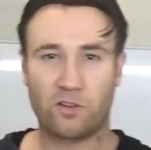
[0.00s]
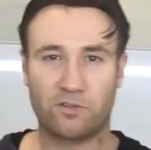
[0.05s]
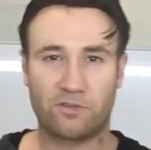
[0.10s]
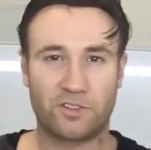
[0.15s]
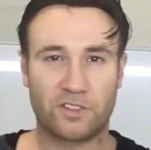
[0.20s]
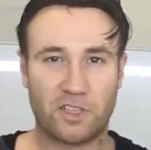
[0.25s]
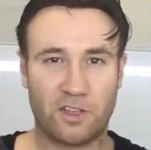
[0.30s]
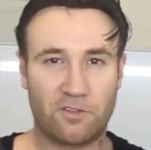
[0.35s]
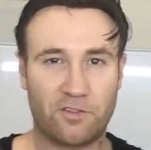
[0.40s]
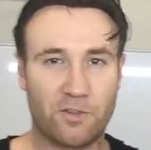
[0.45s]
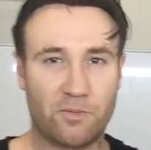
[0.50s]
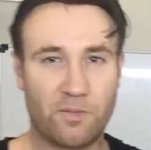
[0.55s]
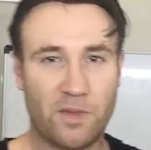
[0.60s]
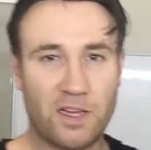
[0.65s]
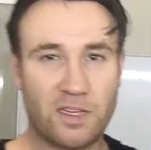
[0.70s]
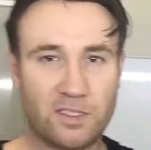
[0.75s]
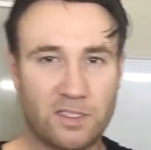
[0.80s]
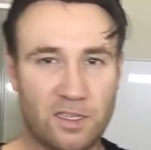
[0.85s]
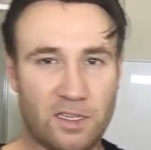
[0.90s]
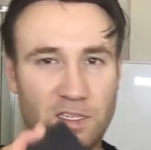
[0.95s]
of stuff that
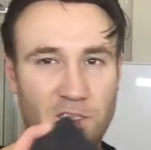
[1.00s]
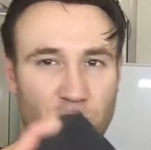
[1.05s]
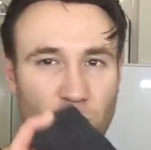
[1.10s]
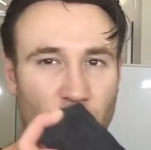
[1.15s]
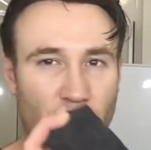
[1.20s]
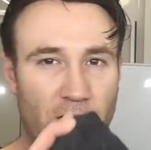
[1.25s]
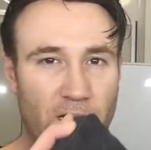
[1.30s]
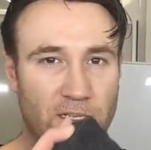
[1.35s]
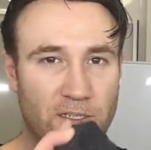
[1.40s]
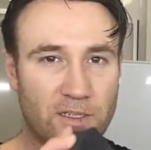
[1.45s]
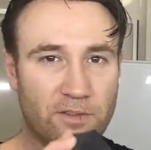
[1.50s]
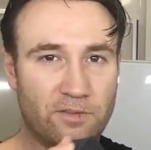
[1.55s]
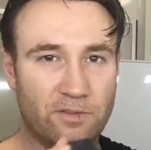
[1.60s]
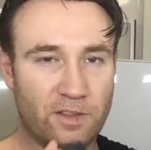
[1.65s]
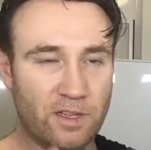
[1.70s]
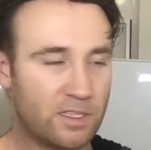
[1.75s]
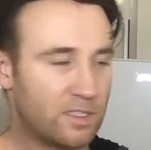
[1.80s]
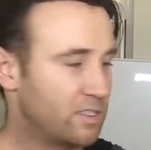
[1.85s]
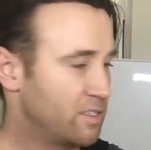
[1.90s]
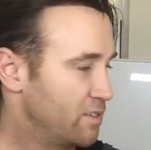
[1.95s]
makes things wet if
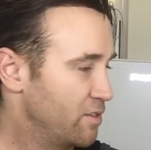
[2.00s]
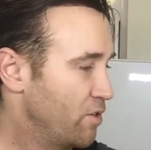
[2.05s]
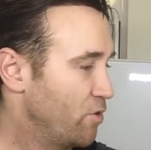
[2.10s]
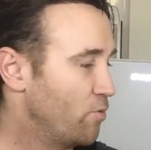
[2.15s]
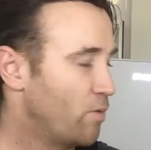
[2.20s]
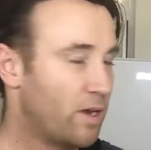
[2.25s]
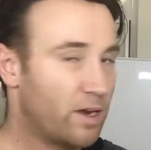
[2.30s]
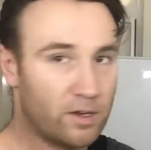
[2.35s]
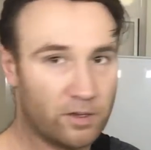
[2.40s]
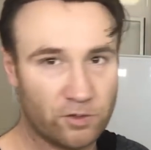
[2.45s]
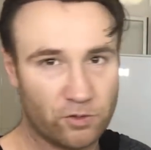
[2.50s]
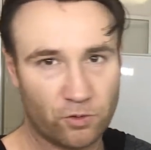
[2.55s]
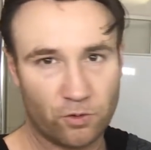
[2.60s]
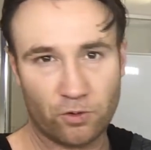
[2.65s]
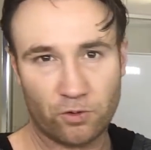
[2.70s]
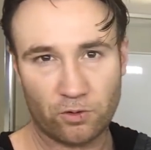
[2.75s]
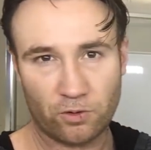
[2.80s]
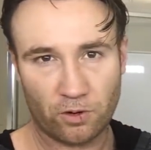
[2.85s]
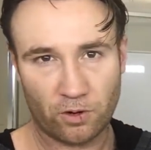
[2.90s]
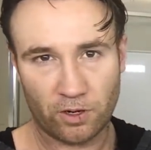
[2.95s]
there's no way to
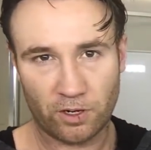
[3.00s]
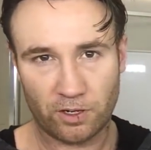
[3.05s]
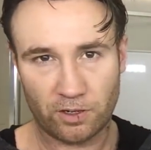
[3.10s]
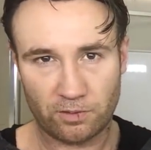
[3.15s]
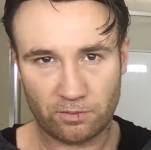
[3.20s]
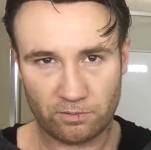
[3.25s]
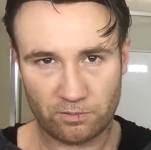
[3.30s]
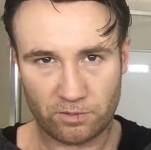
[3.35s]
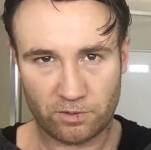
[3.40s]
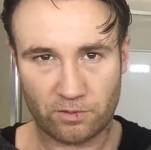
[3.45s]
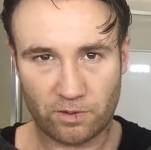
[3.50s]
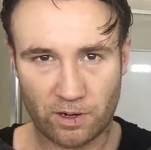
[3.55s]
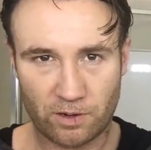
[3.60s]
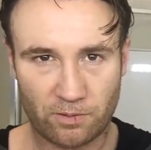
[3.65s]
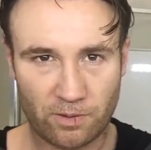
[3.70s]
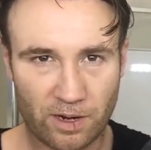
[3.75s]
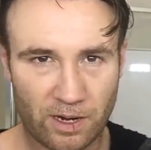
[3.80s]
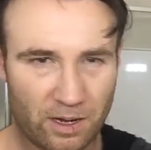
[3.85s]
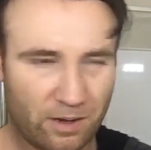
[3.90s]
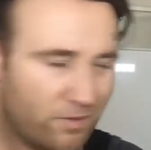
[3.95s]
draw on it straight
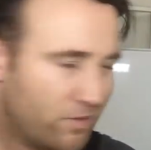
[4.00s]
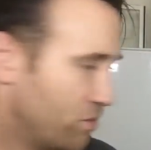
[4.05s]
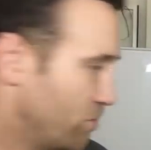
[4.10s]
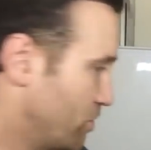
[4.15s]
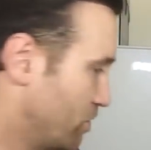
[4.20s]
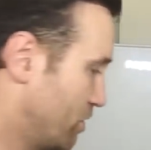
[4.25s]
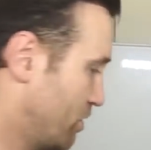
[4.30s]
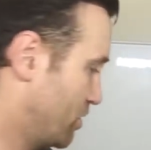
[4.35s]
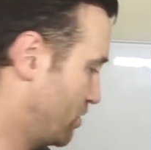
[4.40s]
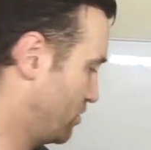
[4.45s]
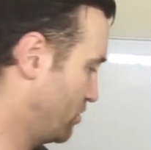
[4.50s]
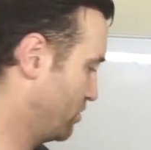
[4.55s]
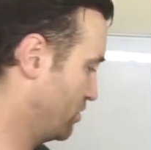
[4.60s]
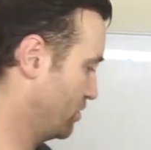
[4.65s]
away afterwards?